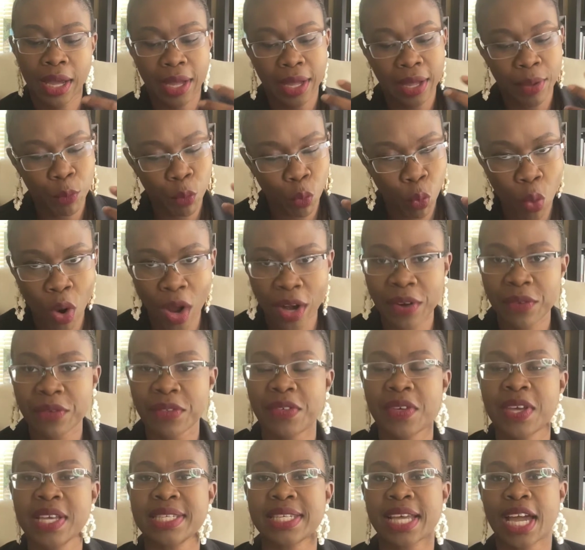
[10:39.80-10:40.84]
One of the
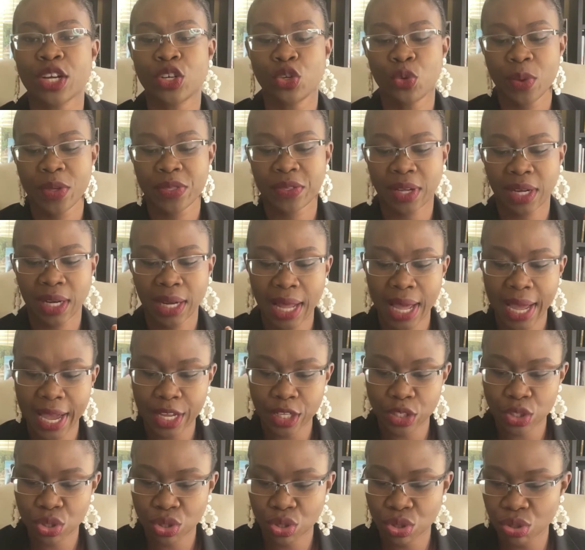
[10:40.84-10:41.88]
things I do with
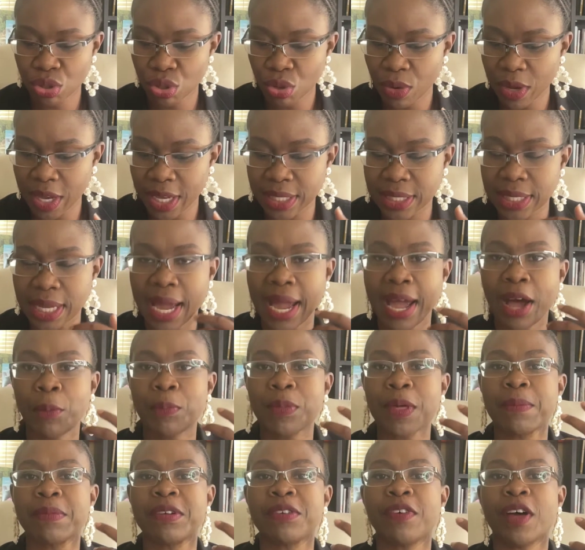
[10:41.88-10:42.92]
clients too is help
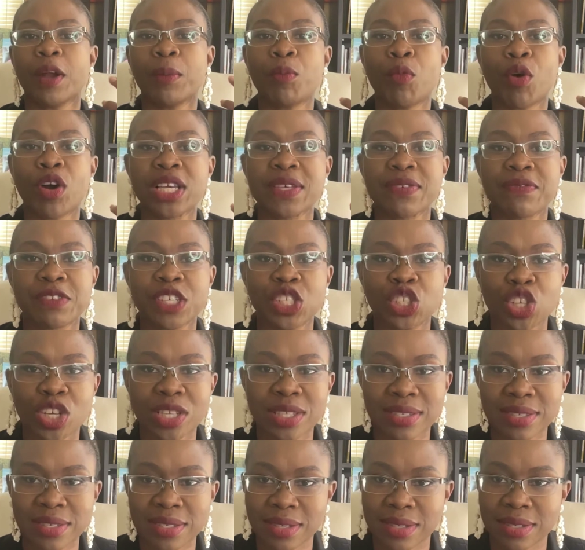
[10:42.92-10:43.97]
them develop more
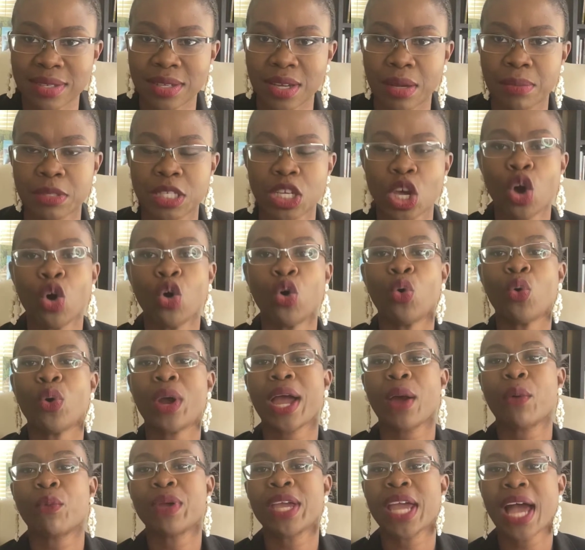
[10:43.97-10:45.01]
efficient systems. Who
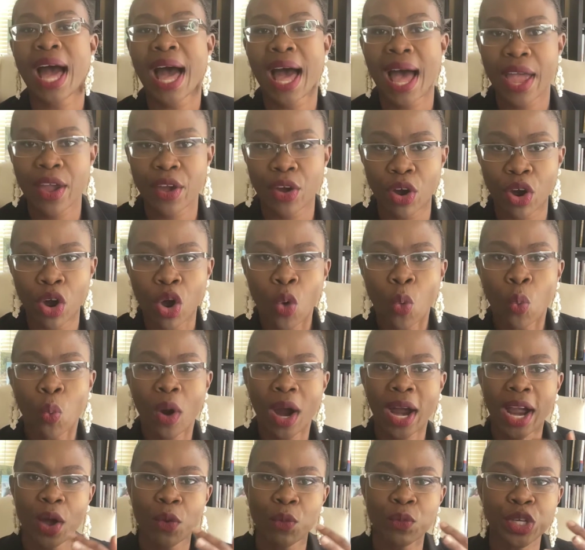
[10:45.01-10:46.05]
can we hire?
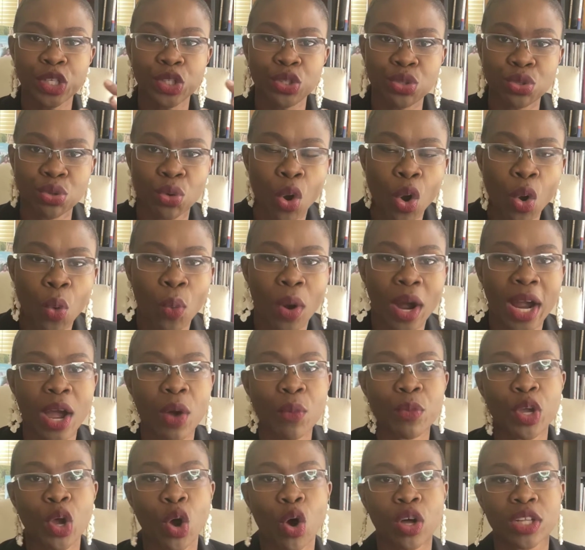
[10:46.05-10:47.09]
What can we do? What
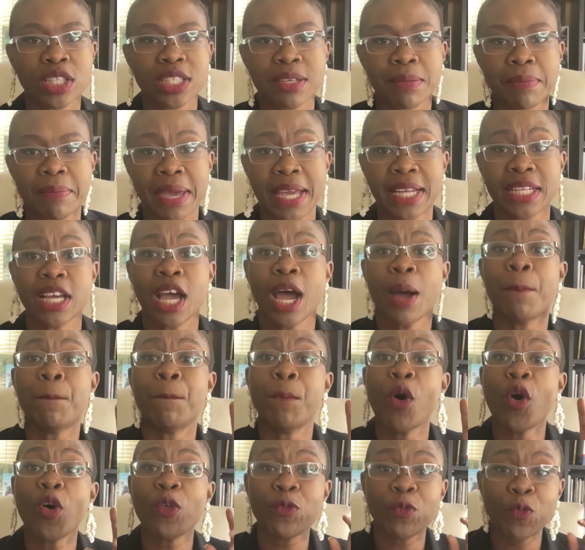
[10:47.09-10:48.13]
can we automate?
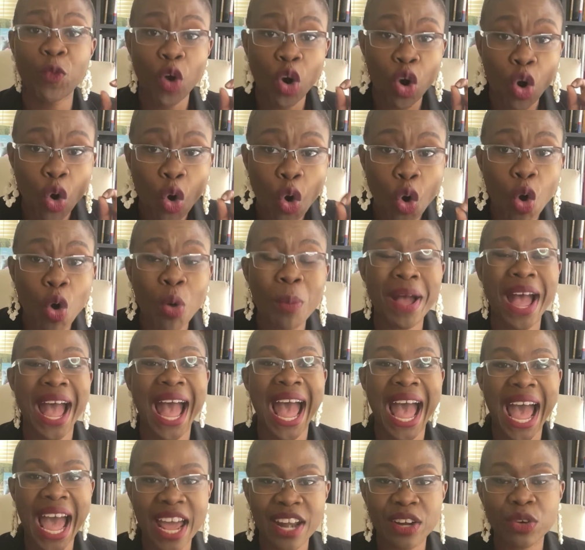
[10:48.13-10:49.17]
Both for home
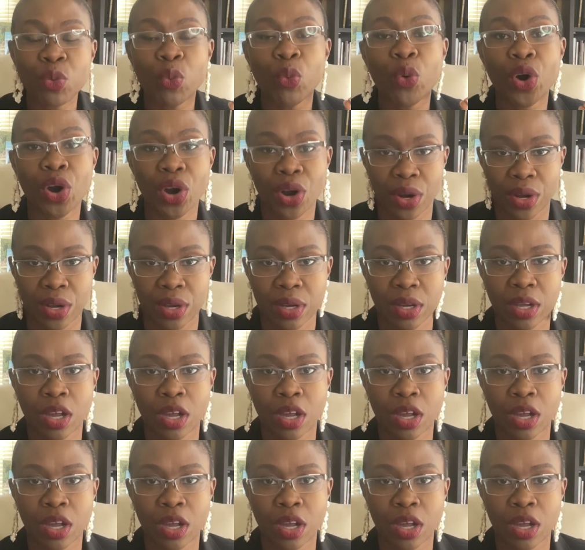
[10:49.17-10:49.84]
and work.